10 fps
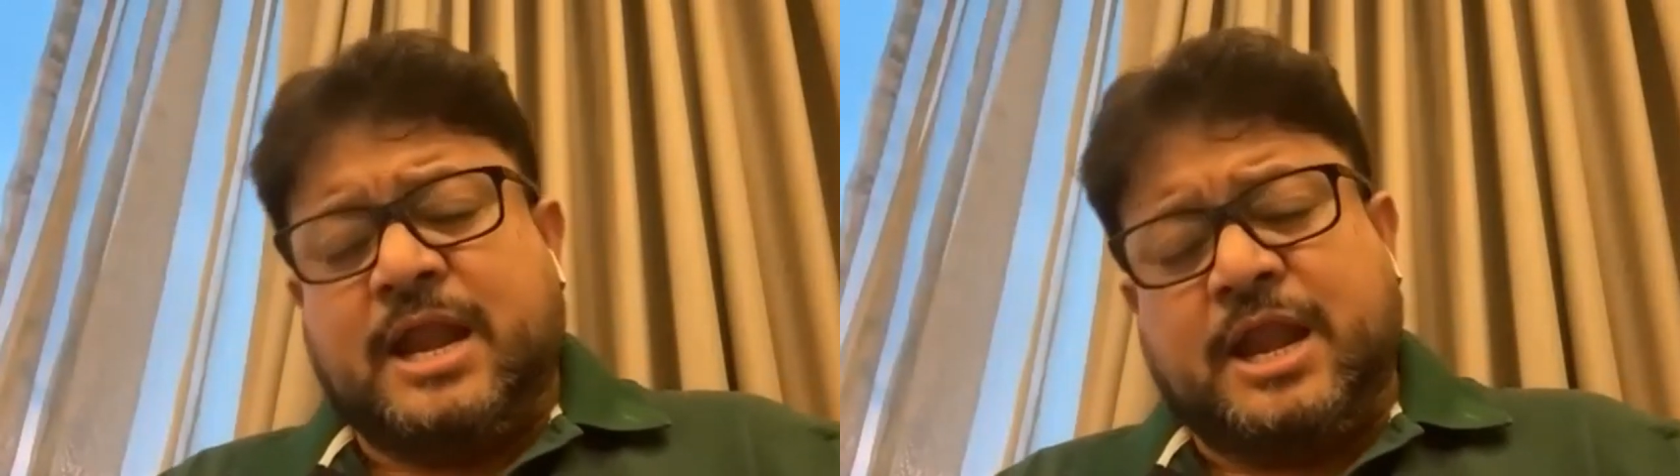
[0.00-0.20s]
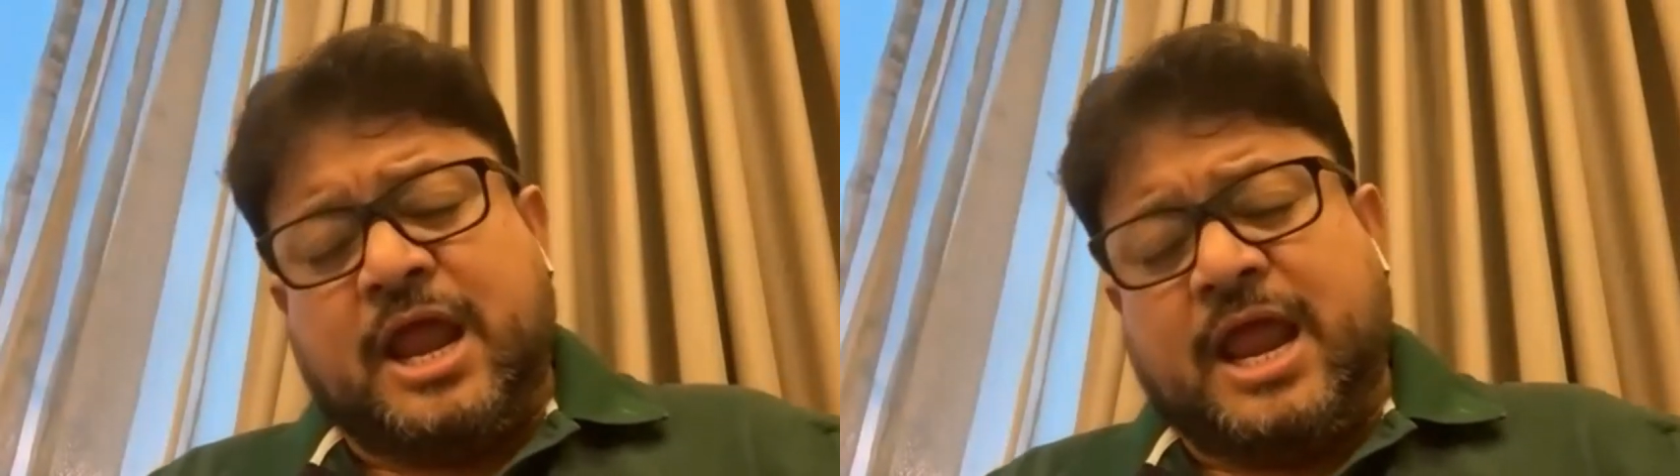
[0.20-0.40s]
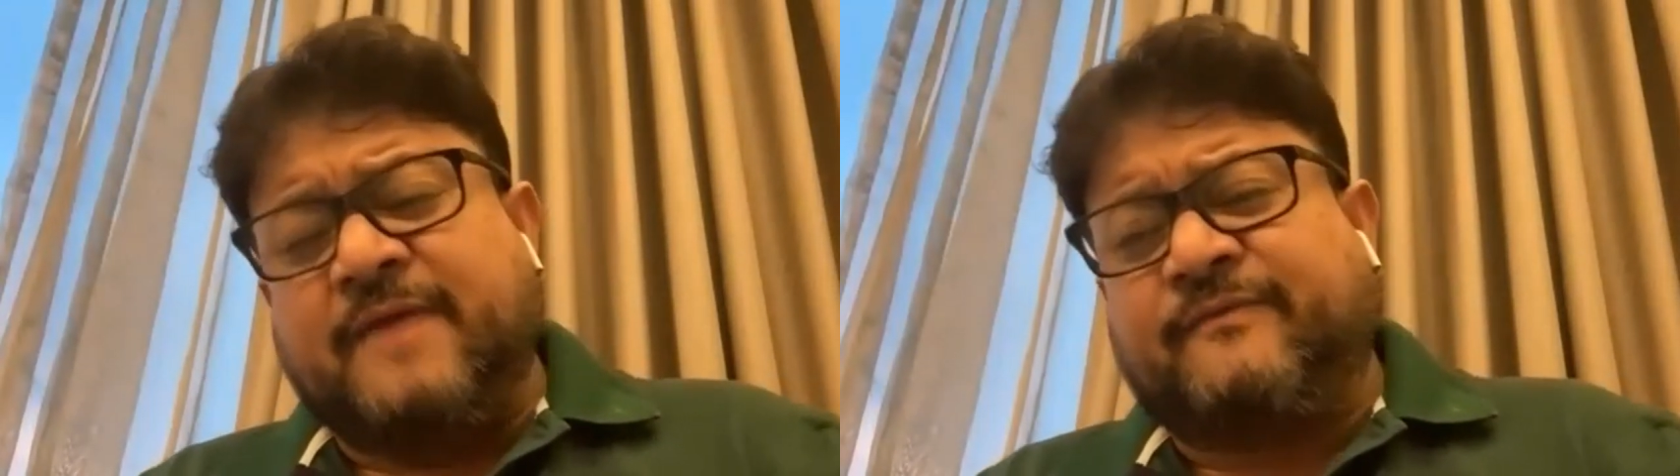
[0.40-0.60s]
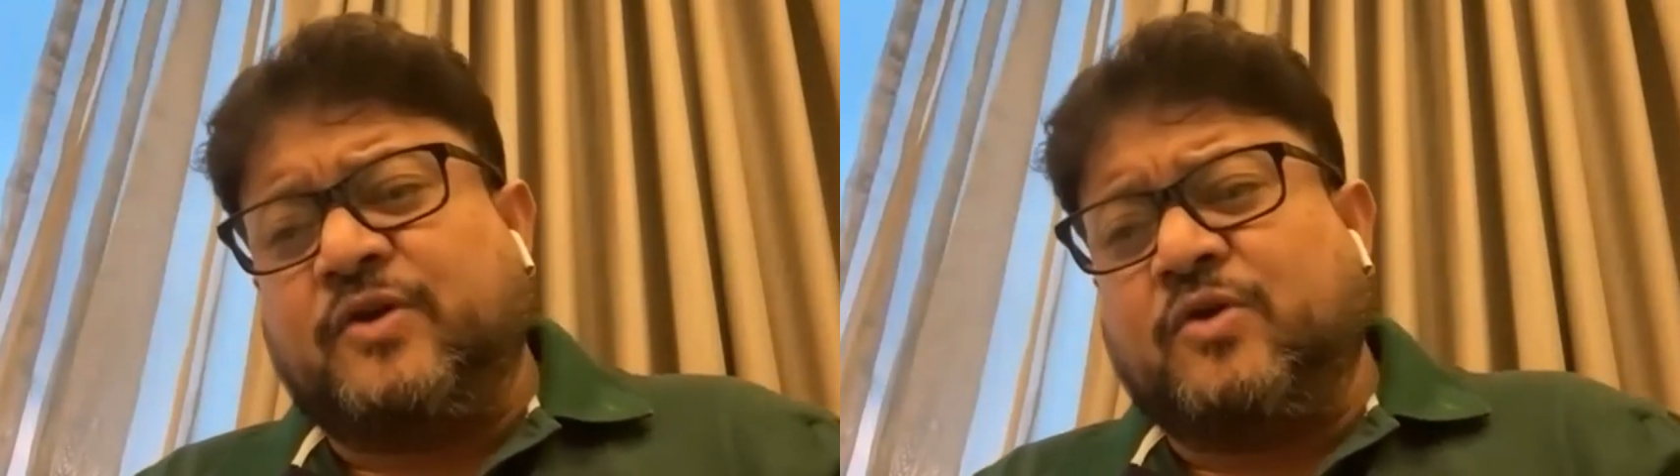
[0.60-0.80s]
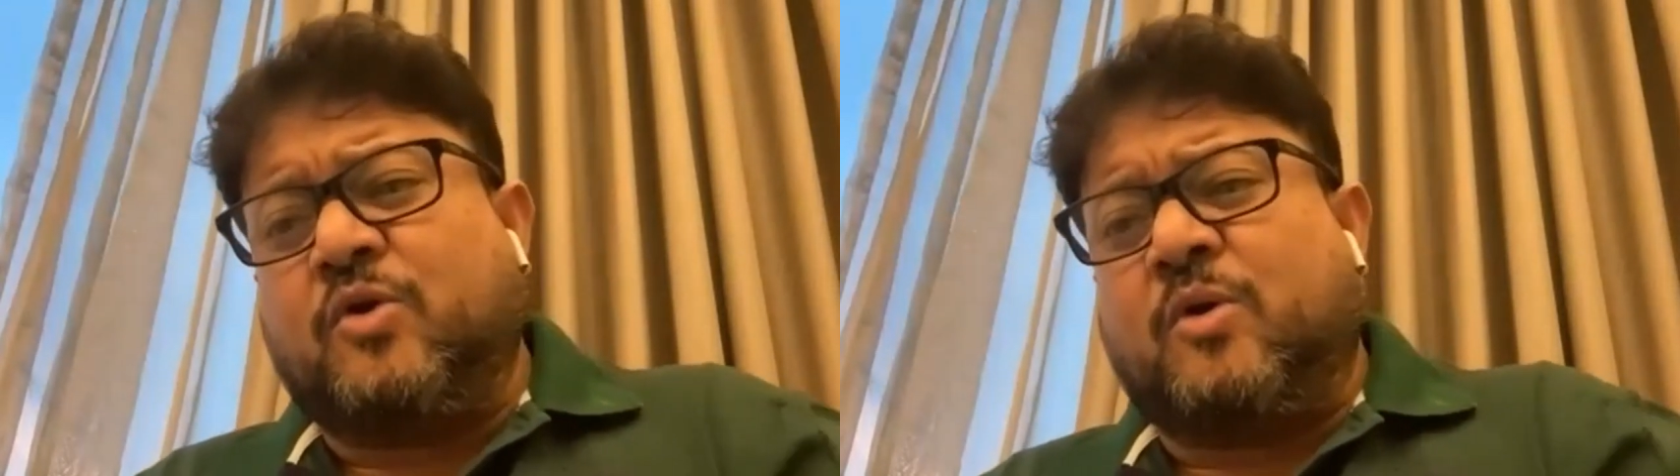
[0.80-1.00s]
Now, if
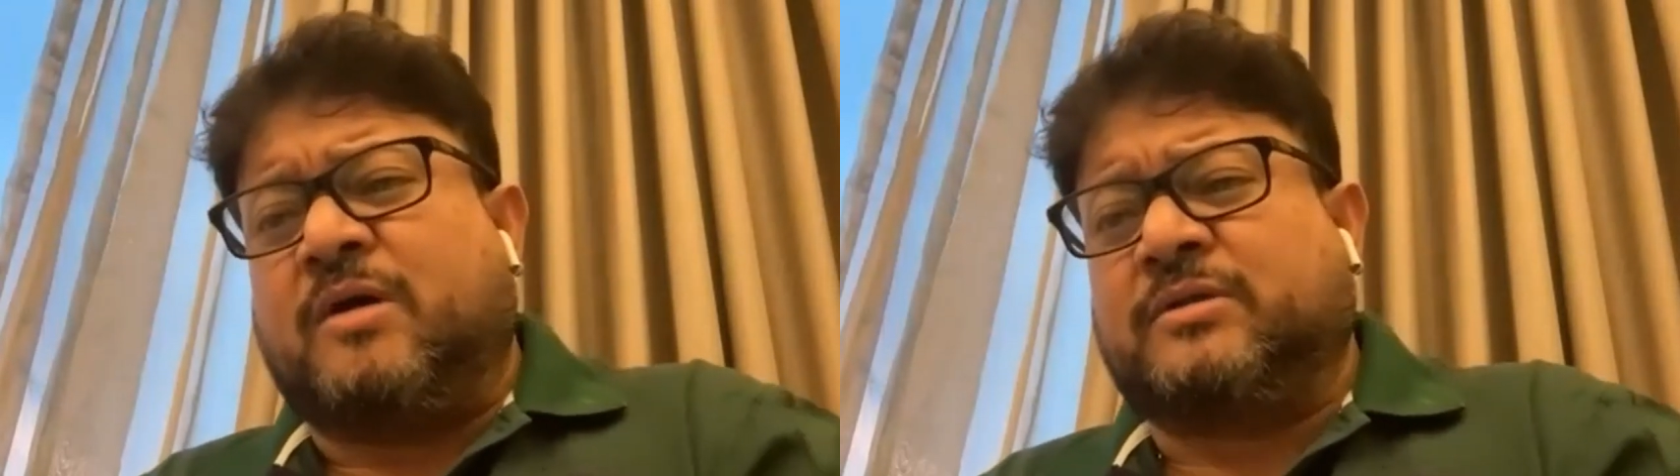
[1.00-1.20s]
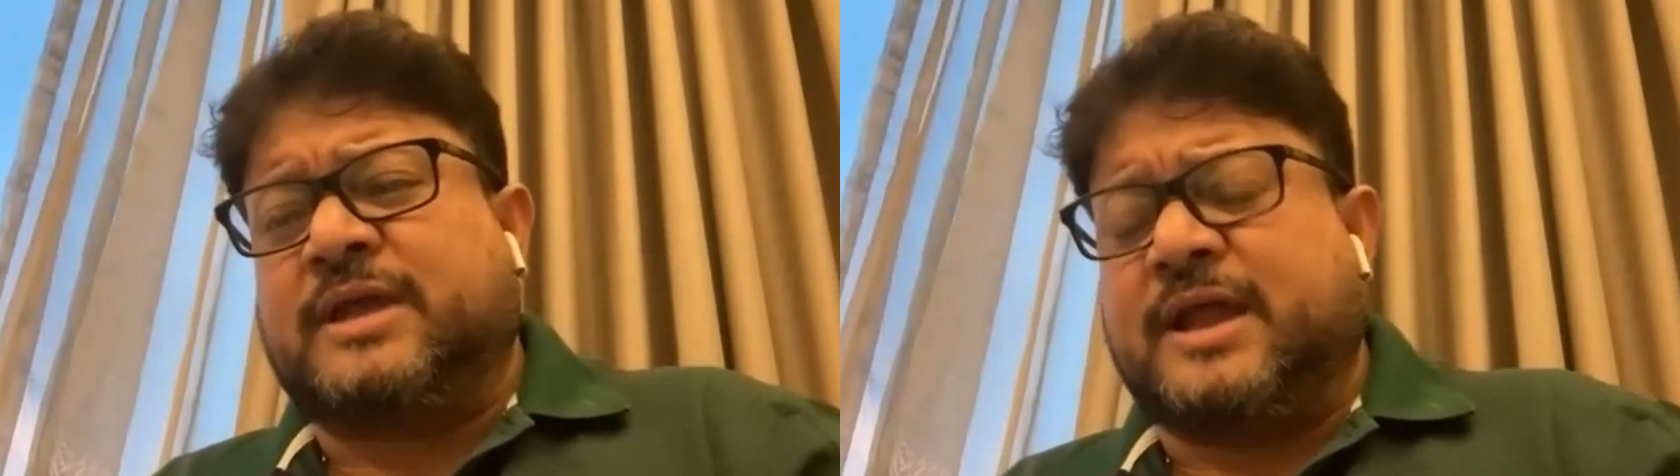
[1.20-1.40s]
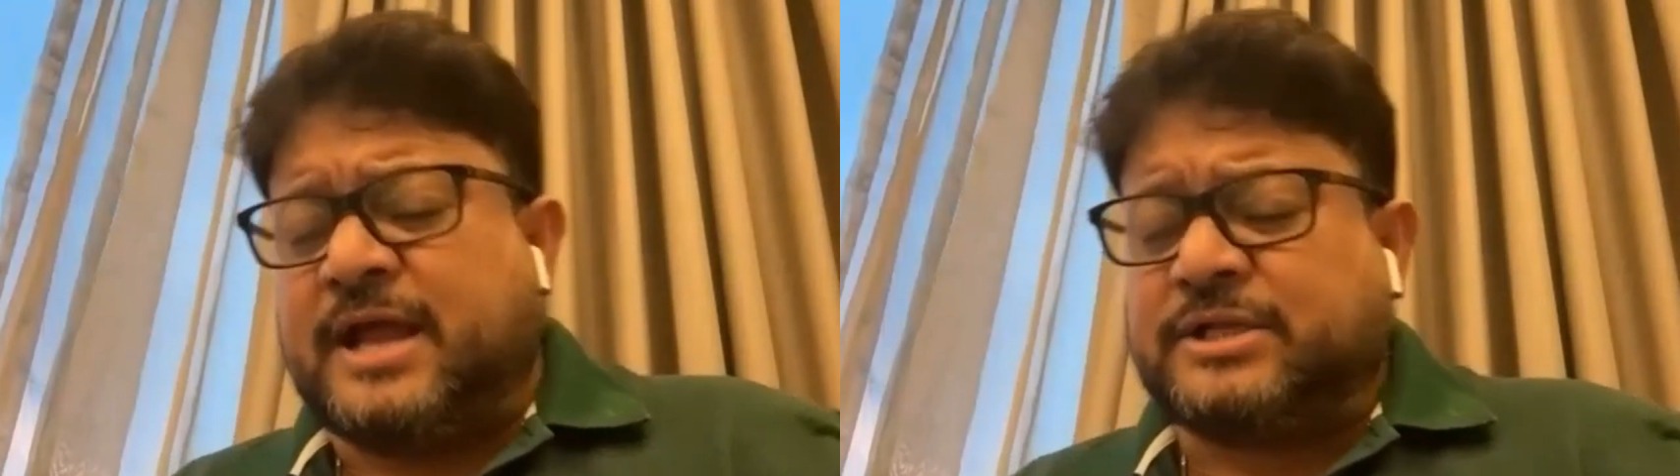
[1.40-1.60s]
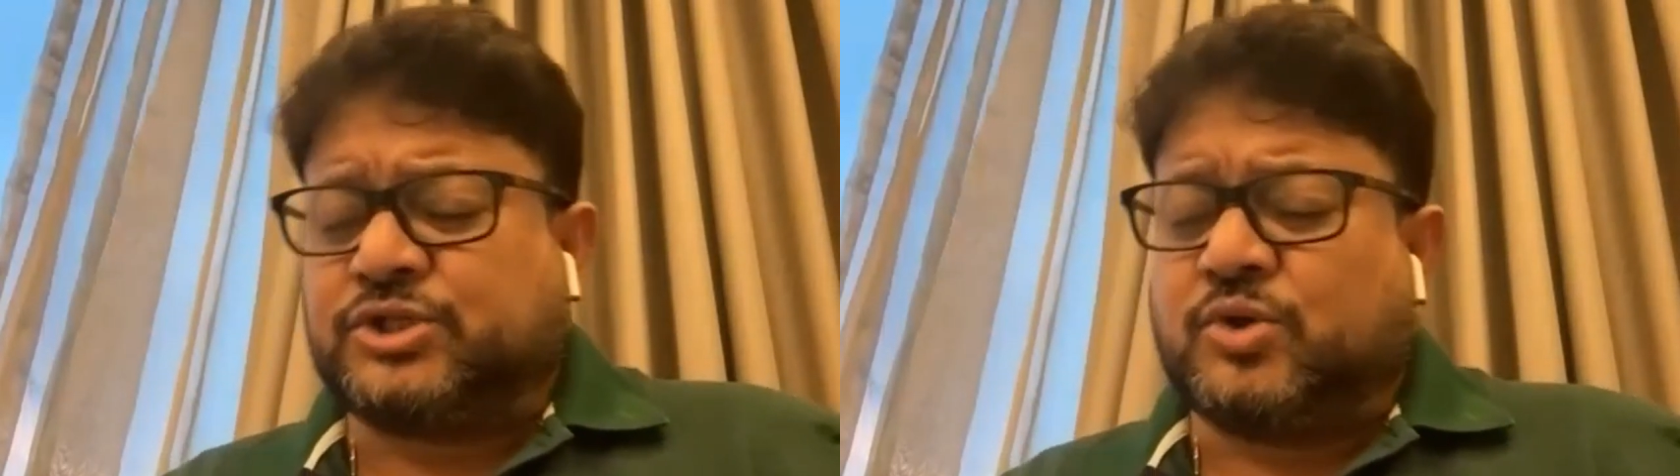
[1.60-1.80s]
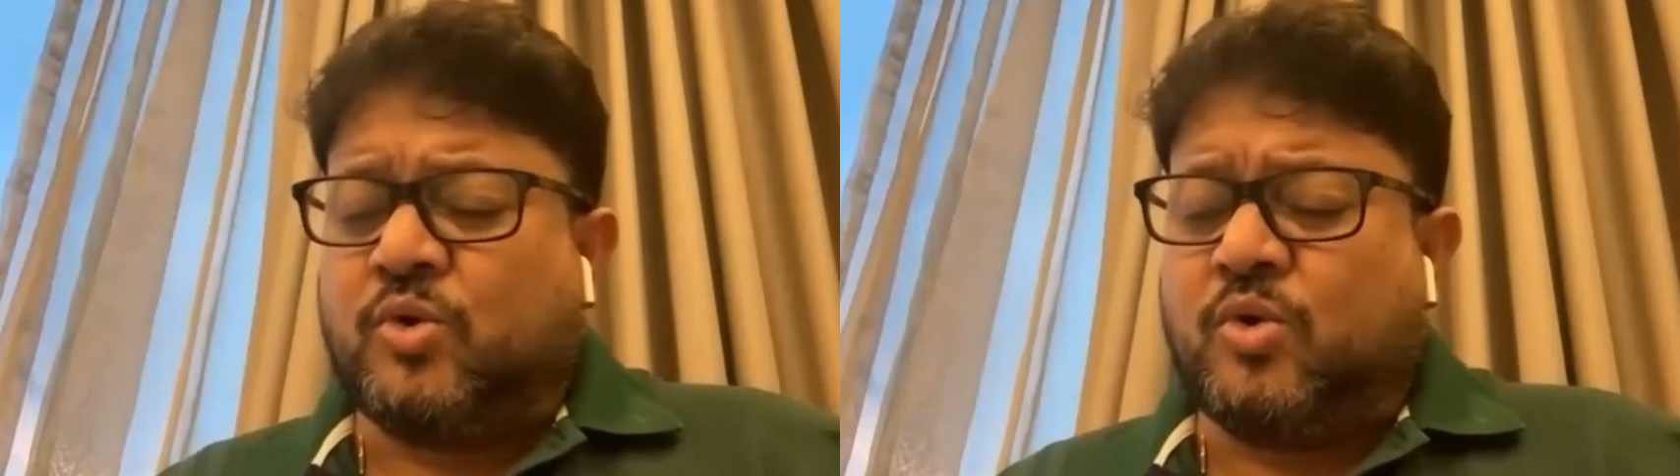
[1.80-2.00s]
you go out there and
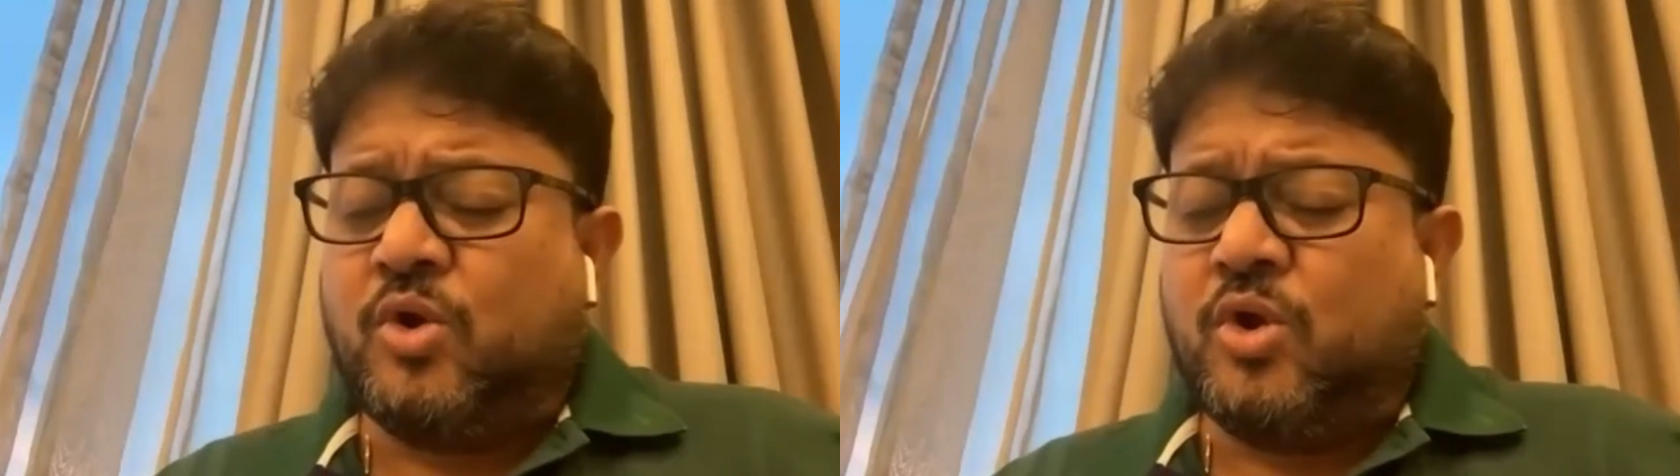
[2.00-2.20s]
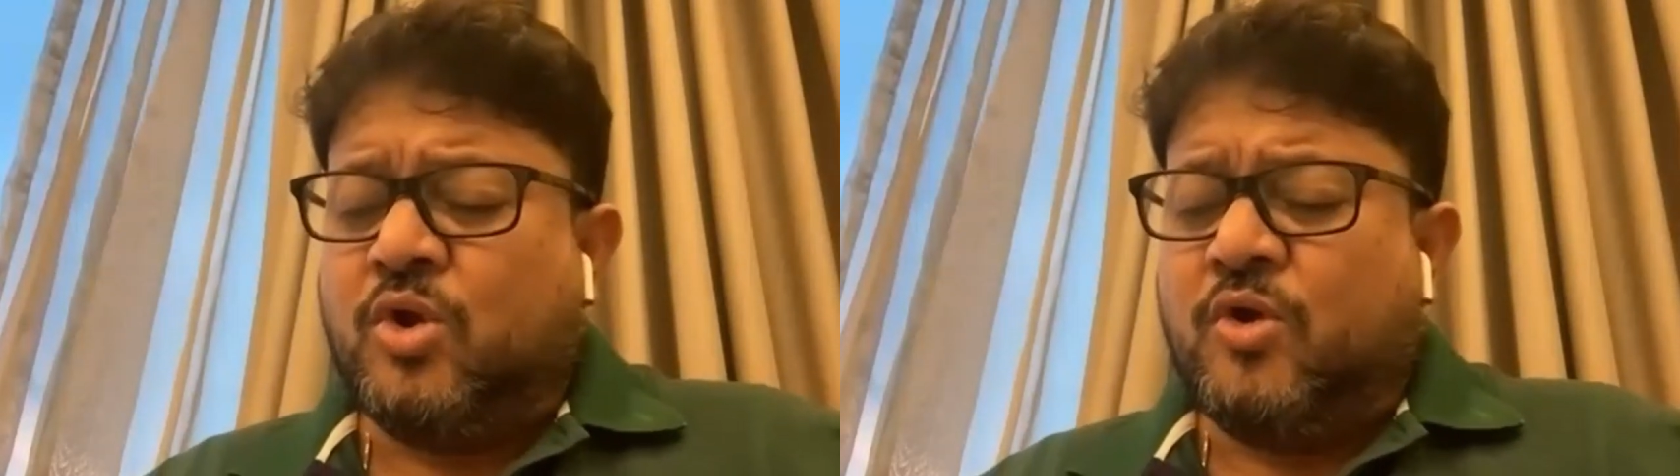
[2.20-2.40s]
score